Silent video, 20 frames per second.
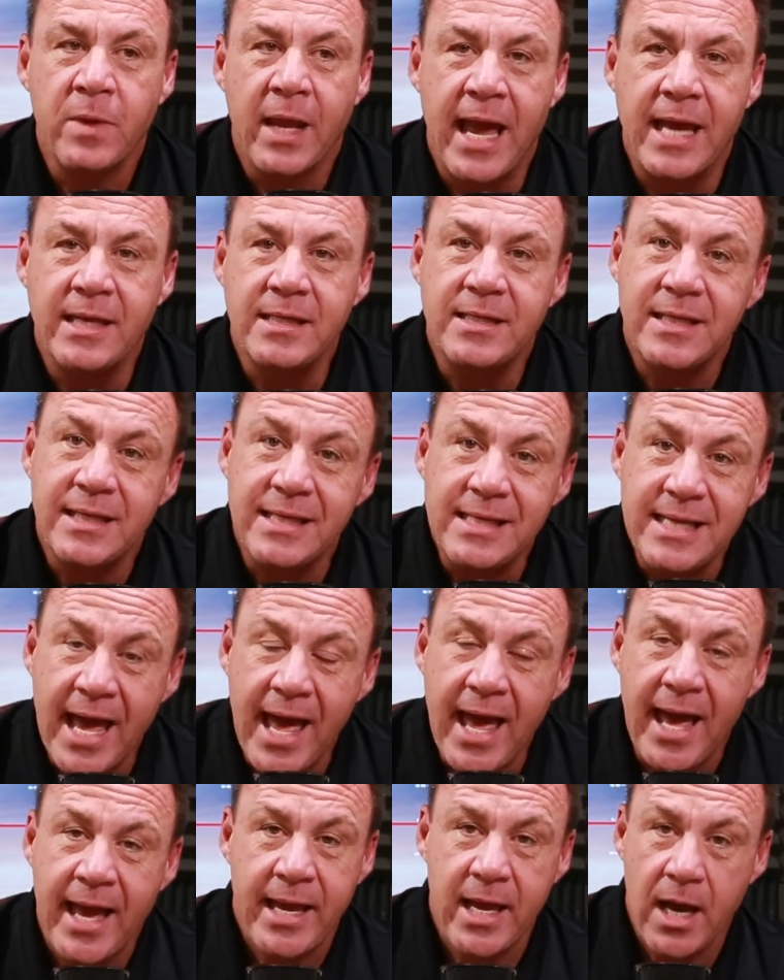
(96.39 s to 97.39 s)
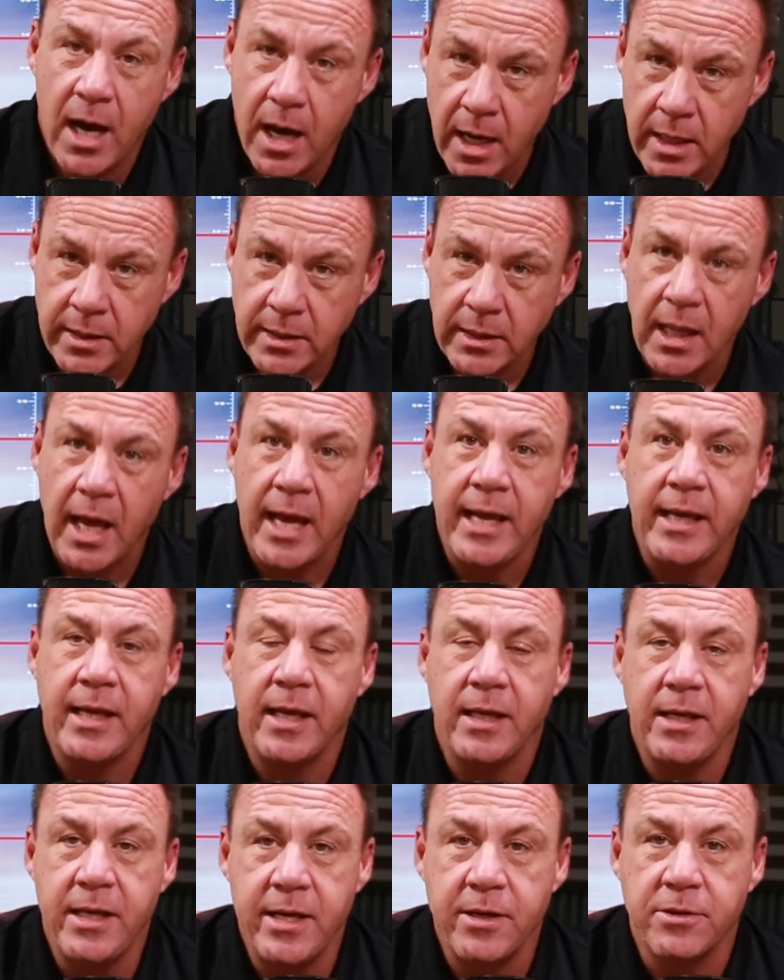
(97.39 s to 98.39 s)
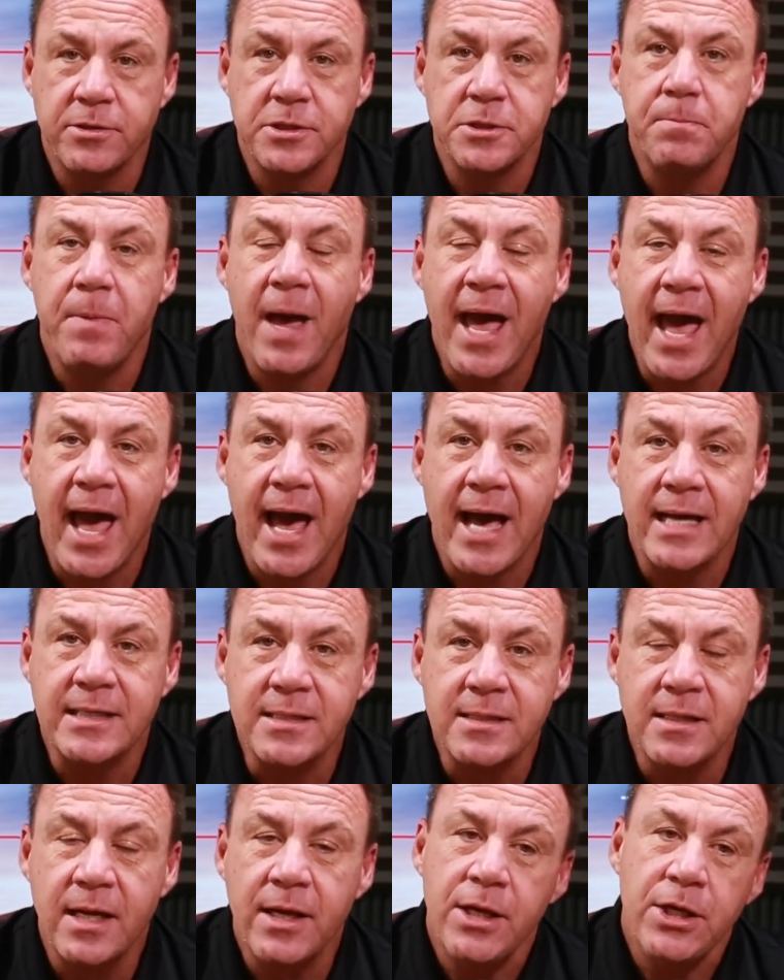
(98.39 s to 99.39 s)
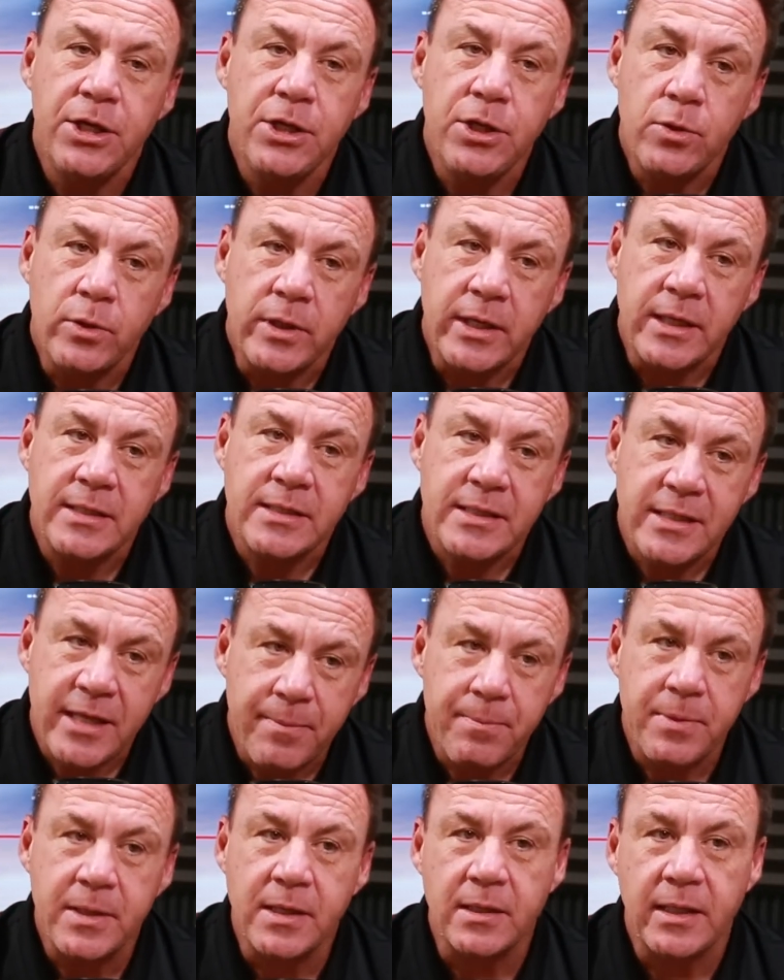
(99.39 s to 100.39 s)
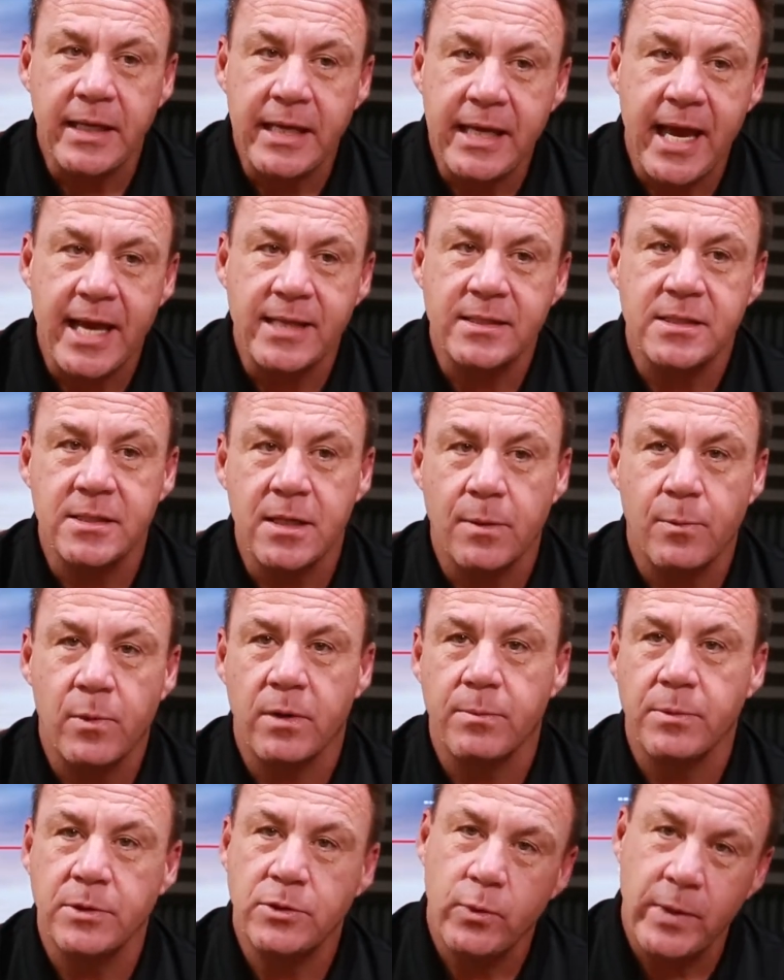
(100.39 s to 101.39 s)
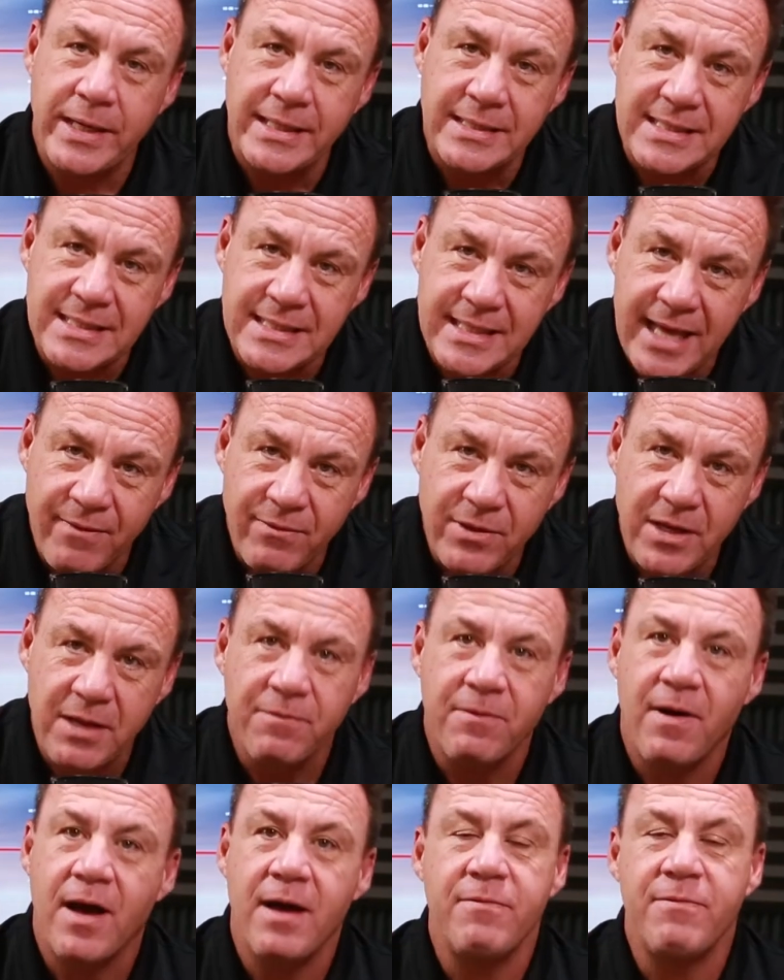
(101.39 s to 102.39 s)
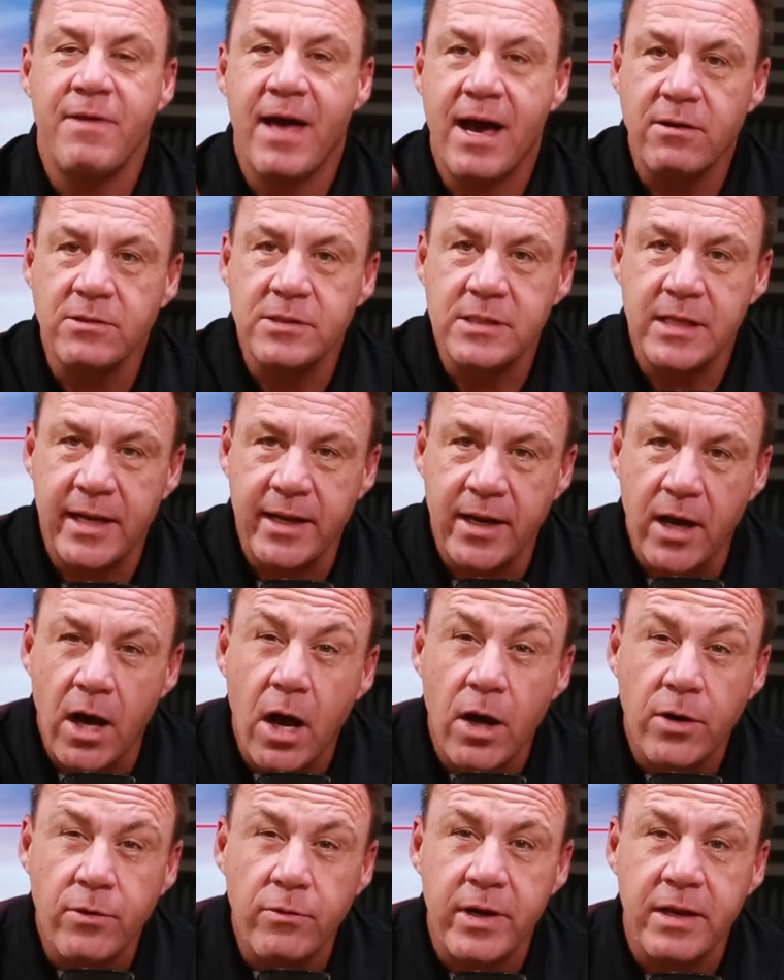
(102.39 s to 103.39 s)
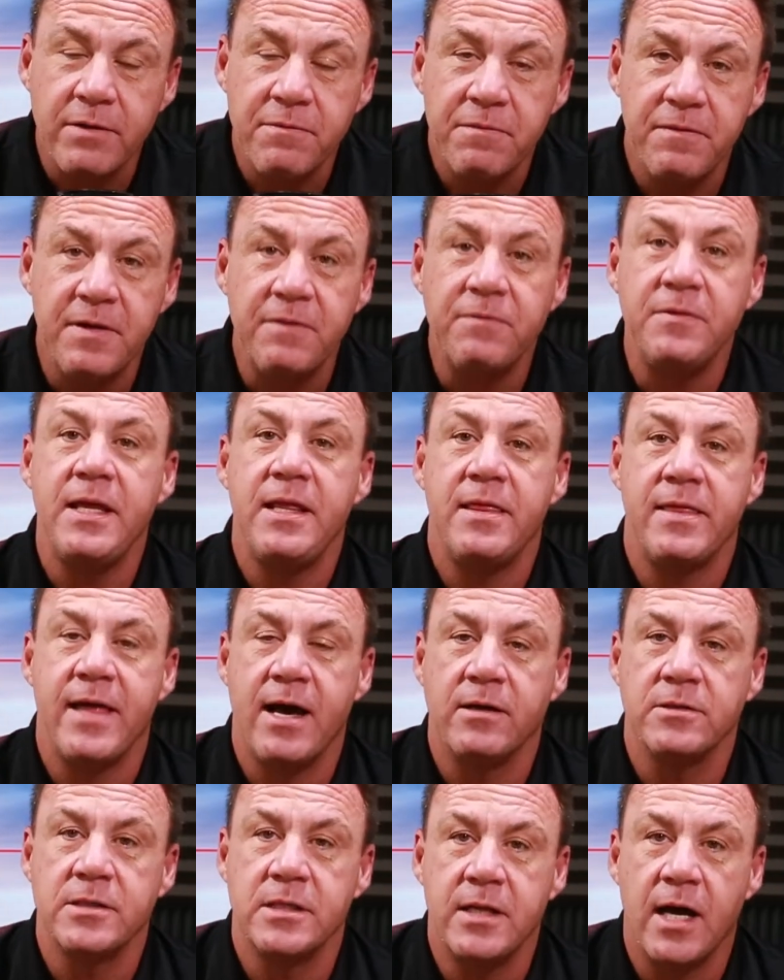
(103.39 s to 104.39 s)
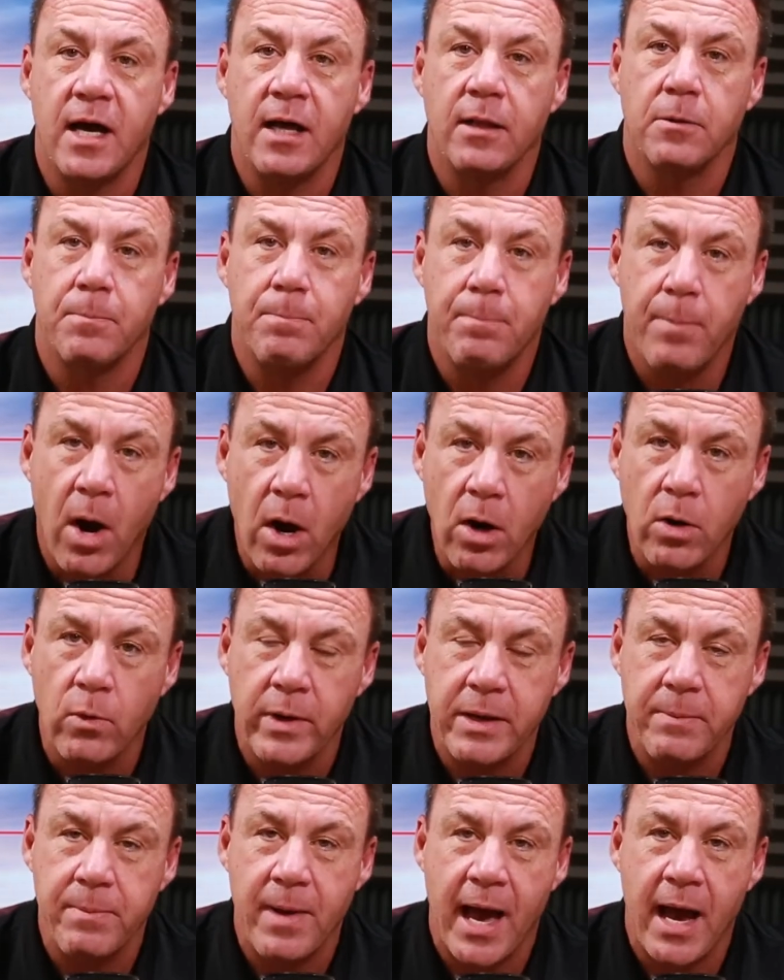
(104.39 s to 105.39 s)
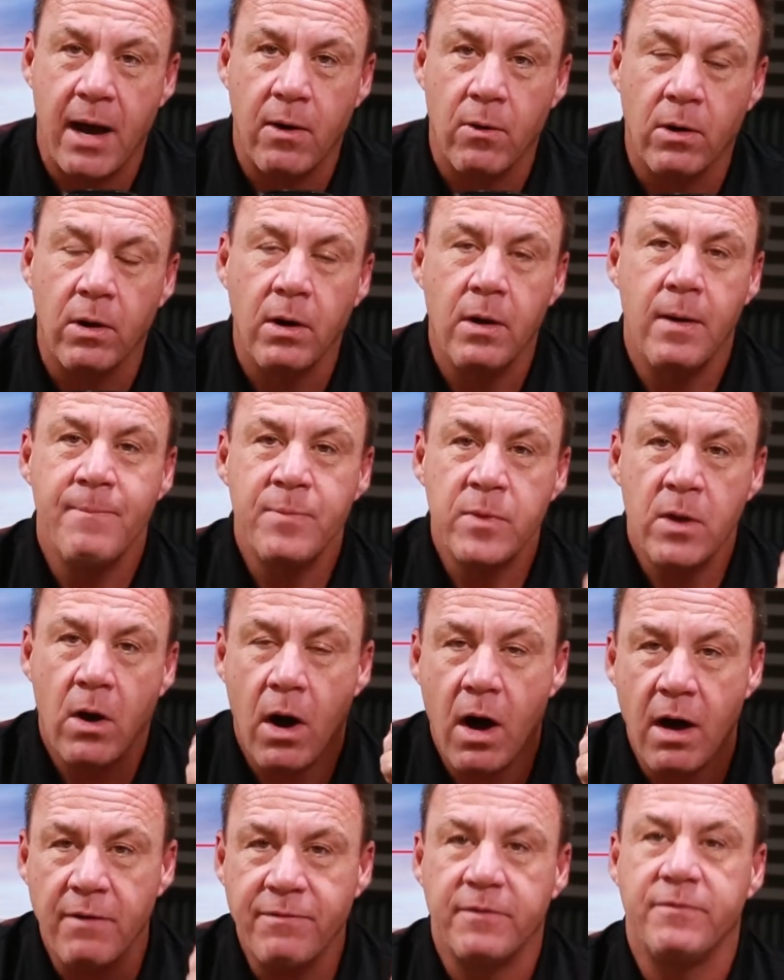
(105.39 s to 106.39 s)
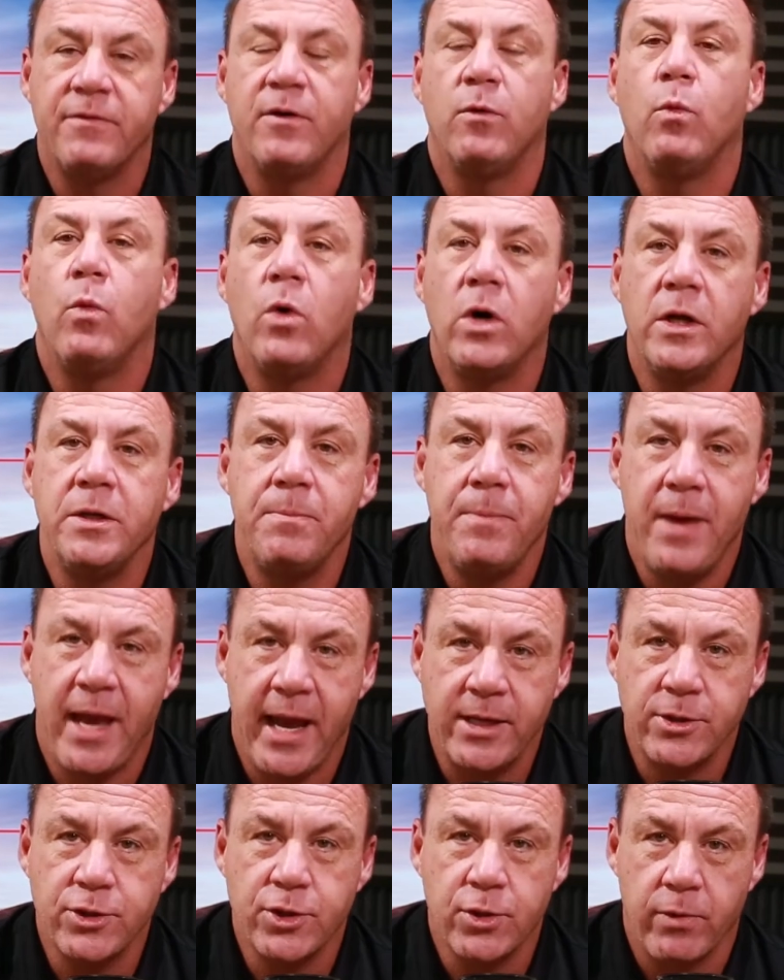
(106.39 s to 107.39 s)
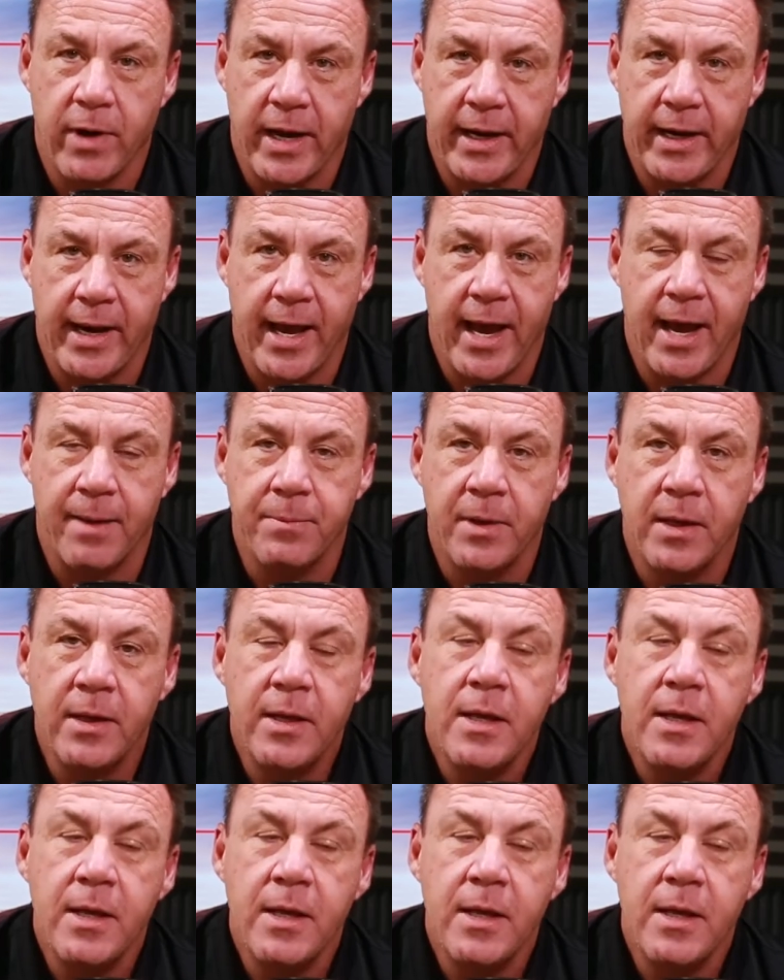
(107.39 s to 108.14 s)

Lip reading: And today, unlike in years past, you can typically get somewhere between $75,000 and $150,000 borrowing power off of a one-page credit app.